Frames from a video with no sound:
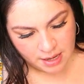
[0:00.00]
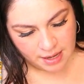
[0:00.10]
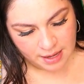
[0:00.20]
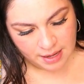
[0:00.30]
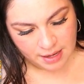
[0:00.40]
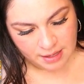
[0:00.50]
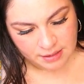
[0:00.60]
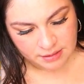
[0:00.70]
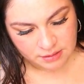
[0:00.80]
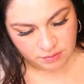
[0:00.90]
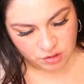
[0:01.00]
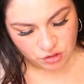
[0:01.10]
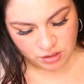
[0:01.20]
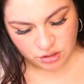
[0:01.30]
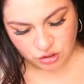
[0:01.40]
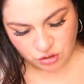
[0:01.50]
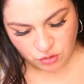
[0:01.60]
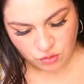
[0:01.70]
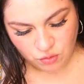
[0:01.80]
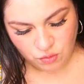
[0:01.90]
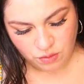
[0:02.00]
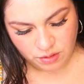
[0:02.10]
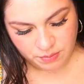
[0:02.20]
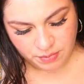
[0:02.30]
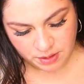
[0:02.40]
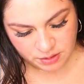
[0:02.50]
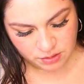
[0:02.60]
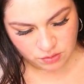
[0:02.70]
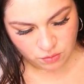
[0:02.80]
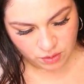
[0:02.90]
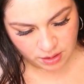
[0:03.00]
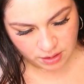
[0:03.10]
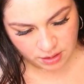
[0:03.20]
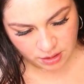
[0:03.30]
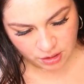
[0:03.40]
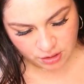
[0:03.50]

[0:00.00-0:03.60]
and I'm gonna try to show you the best way here.